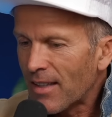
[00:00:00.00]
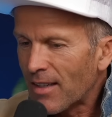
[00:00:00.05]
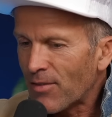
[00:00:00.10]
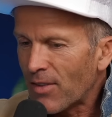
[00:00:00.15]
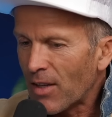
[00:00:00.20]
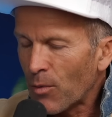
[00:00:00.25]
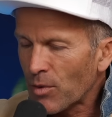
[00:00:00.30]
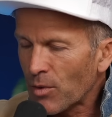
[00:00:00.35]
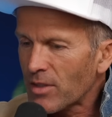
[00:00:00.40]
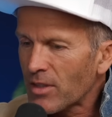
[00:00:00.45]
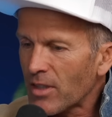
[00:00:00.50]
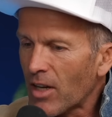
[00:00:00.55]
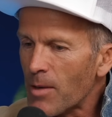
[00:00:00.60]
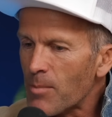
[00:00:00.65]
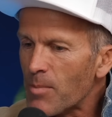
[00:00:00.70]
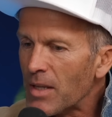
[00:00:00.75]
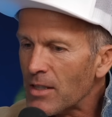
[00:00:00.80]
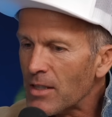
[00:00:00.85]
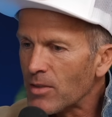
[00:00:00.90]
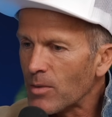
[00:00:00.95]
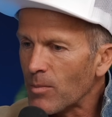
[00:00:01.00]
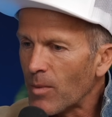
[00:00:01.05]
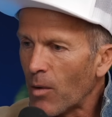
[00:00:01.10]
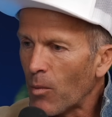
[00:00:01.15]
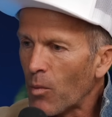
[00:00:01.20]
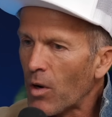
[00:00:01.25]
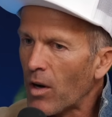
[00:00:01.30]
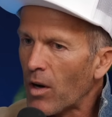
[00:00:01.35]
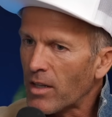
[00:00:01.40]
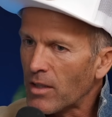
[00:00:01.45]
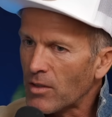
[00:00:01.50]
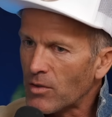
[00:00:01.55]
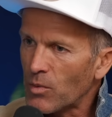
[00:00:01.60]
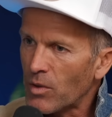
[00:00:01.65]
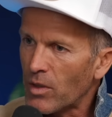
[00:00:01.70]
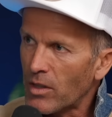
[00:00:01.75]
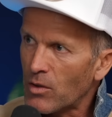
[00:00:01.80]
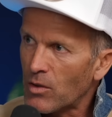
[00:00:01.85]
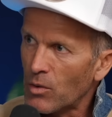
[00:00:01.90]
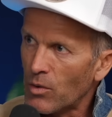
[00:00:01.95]
if there was an IP to my work,
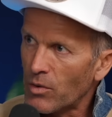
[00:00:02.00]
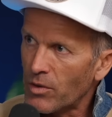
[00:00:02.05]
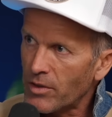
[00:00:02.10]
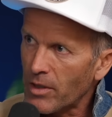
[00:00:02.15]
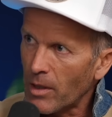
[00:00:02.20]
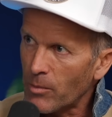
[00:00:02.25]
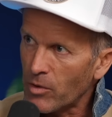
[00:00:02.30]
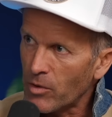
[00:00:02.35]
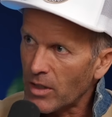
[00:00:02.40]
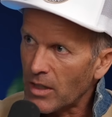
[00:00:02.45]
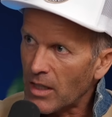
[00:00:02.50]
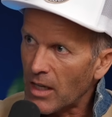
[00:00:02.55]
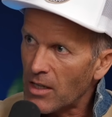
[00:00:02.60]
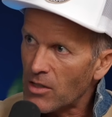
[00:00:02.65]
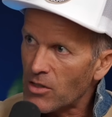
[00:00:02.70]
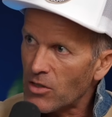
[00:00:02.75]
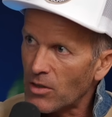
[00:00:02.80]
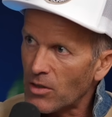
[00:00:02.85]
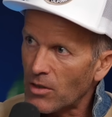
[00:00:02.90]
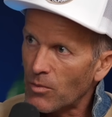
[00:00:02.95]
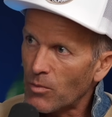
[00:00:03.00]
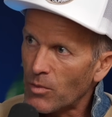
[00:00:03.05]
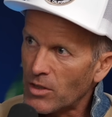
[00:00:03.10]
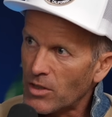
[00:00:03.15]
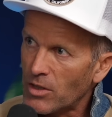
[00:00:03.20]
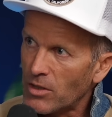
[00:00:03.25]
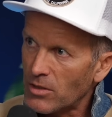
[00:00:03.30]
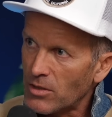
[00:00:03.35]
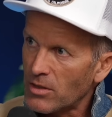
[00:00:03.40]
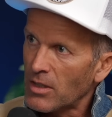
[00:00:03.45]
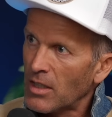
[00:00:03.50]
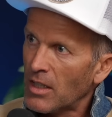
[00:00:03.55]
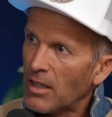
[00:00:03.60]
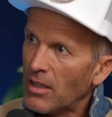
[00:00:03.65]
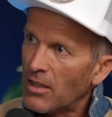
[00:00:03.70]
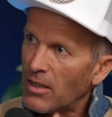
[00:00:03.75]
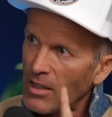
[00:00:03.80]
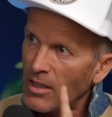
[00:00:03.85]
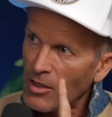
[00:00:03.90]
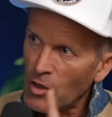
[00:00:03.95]
it's what I call the double negation, which is
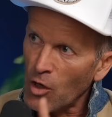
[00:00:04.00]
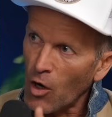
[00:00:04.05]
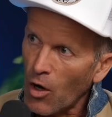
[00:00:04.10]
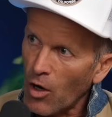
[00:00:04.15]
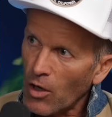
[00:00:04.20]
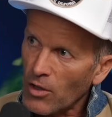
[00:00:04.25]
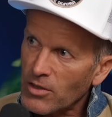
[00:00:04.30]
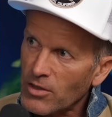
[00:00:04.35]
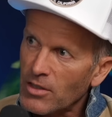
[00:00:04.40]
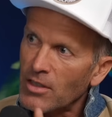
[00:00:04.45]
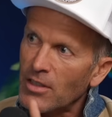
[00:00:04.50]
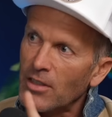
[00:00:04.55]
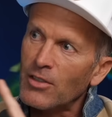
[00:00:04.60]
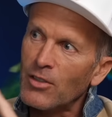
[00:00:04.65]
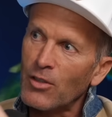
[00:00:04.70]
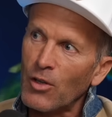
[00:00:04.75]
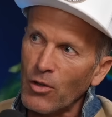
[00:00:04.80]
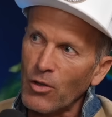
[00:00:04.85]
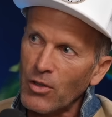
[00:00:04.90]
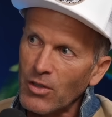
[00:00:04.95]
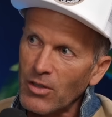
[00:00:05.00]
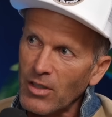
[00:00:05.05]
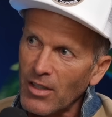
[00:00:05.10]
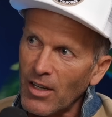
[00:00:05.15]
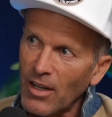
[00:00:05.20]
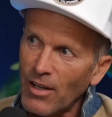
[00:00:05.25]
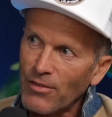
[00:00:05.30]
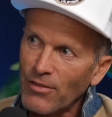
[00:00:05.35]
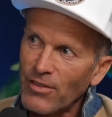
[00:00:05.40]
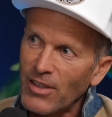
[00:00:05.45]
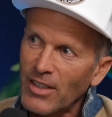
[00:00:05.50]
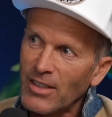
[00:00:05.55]
the not not good enough.